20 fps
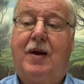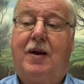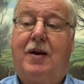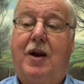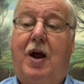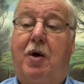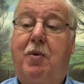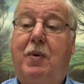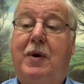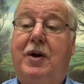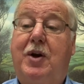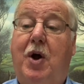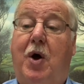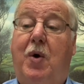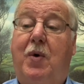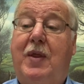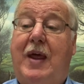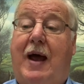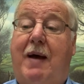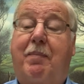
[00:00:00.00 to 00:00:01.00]
Now we
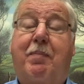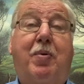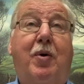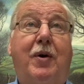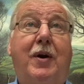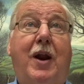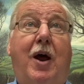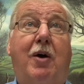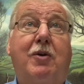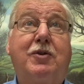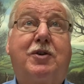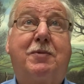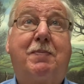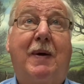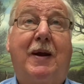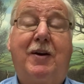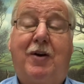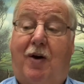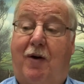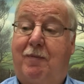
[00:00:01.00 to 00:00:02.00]
know that
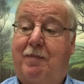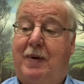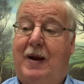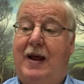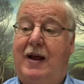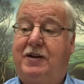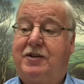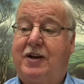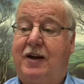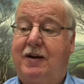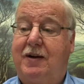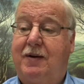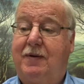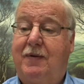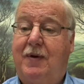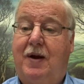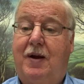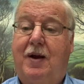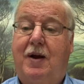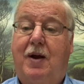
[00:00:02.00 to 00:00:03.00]
pronouncement of blessing
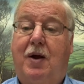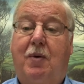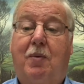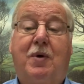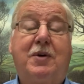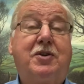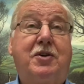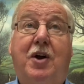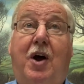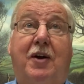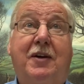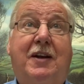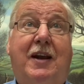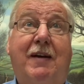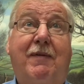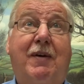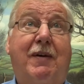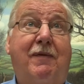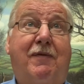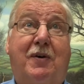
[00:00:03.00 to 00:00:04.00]
was not
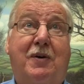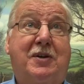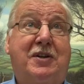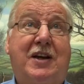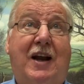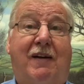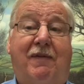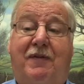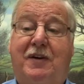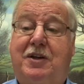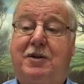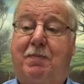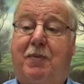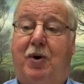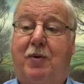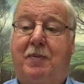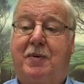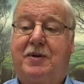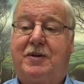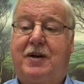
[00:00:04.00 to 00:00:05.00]
given for selfish
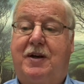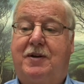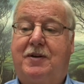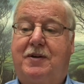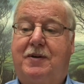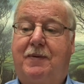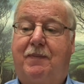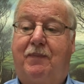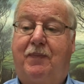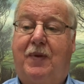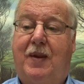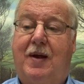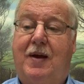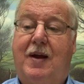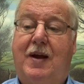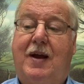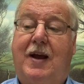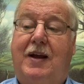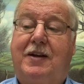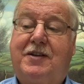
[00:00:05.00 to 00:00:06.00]
purposes.
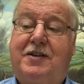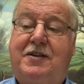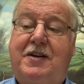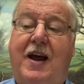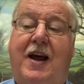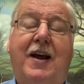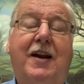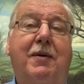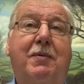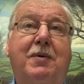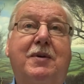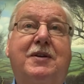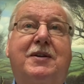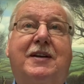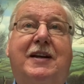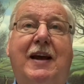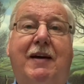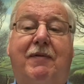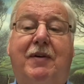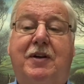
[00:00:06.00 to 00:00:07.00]
Instead, it was
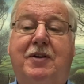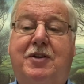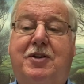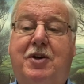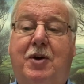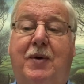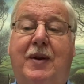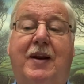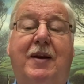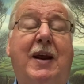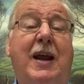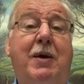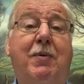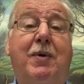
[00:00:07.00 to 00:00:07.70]
given so that he